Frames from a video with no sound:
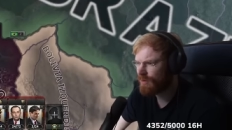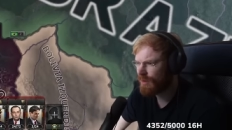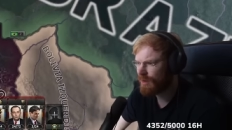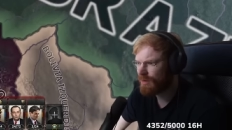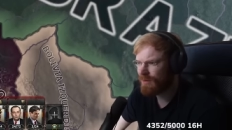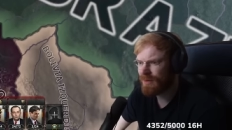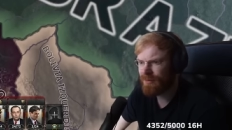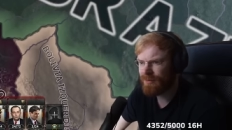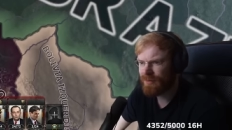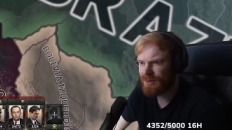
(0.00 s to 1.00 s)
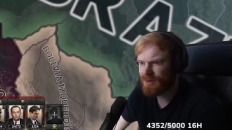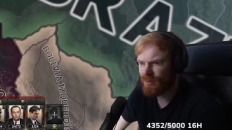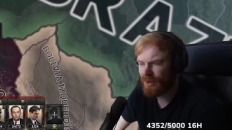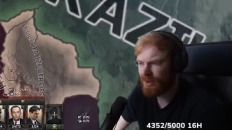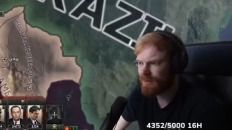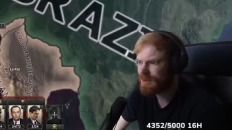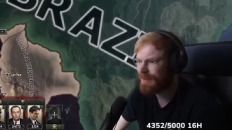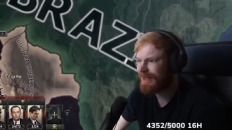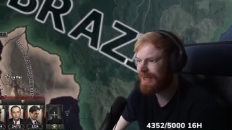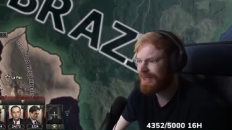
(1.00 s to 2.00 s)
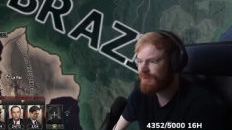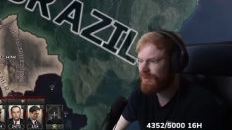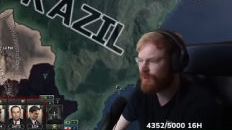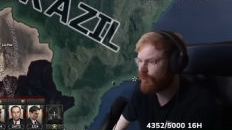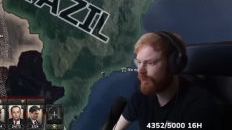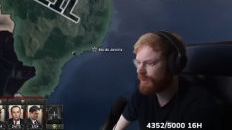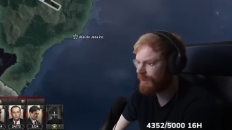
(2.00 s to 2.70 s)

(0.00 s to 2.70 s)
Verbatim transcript: Other than that, everything is great. This is my last free war,